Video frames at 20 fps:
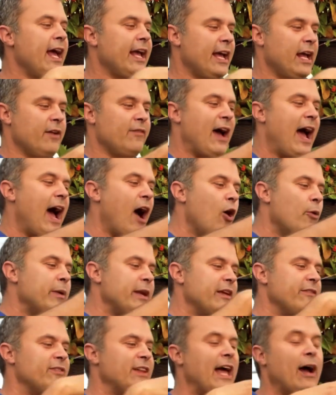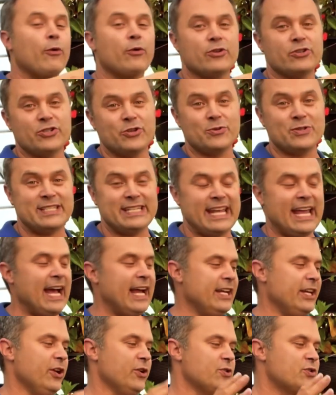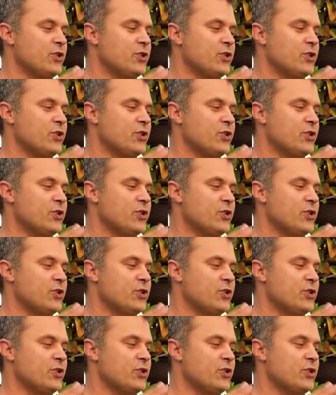kind of how many flowers you see on here.